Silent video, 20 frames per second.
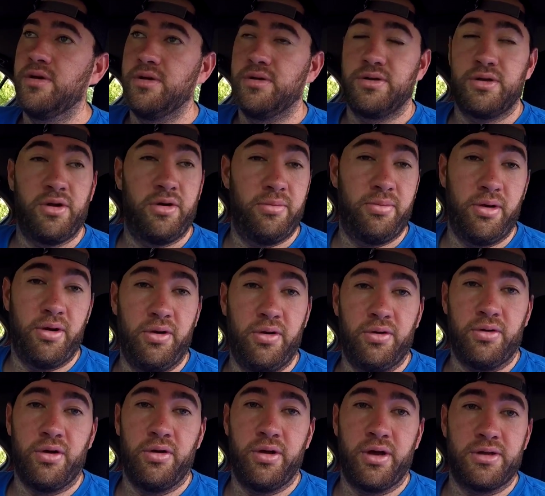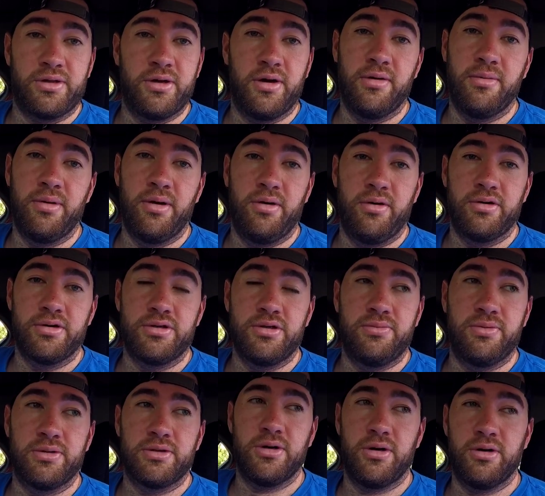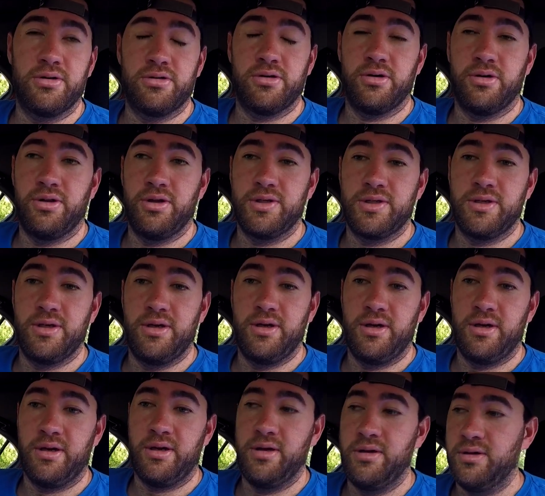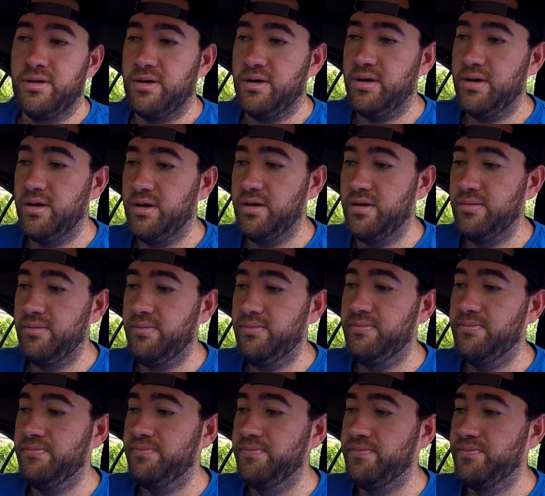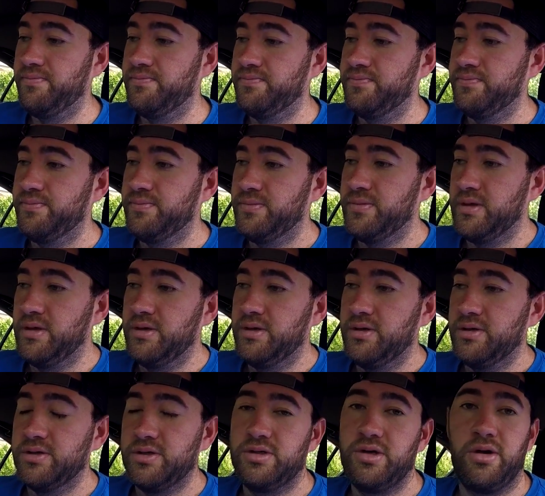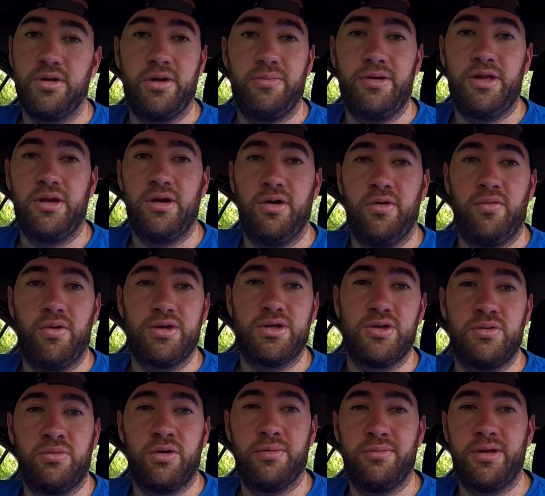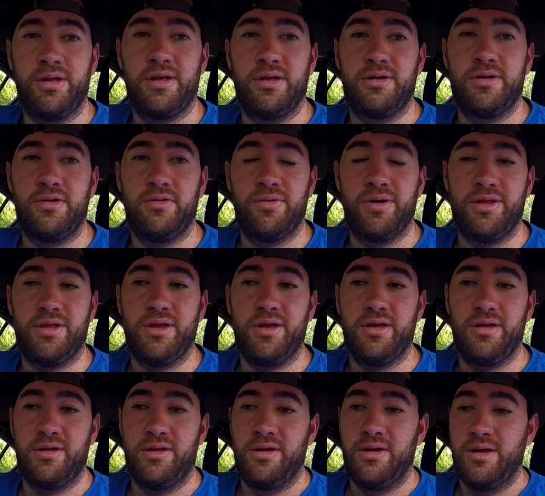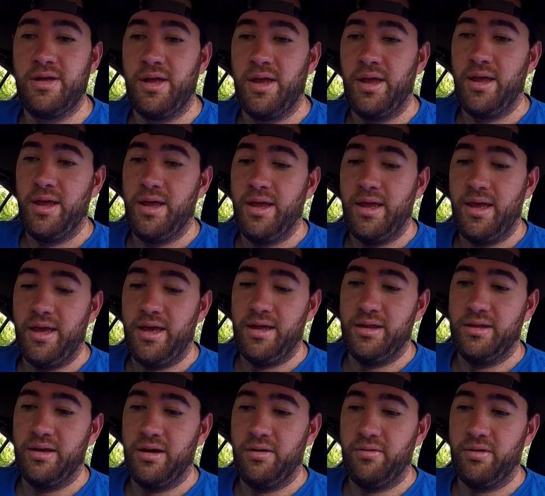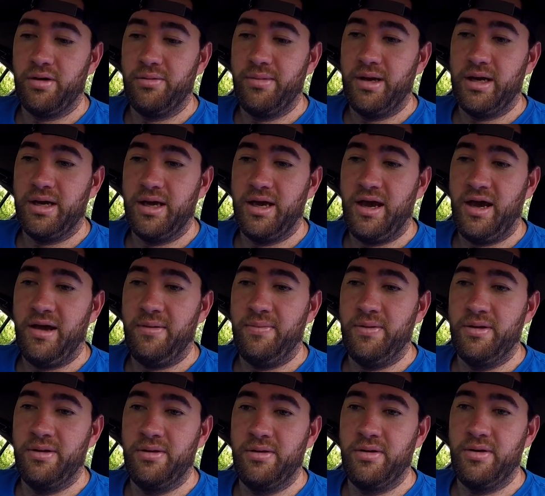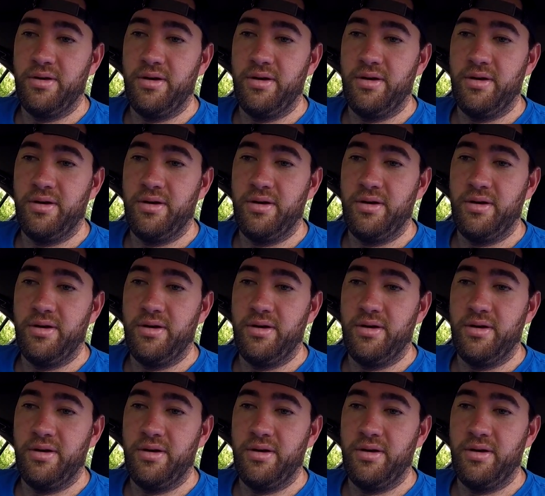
turbo, go like turbo or supercharger on this thing. So y'all let me know what you want me to do with it, and we're gonna make it happen.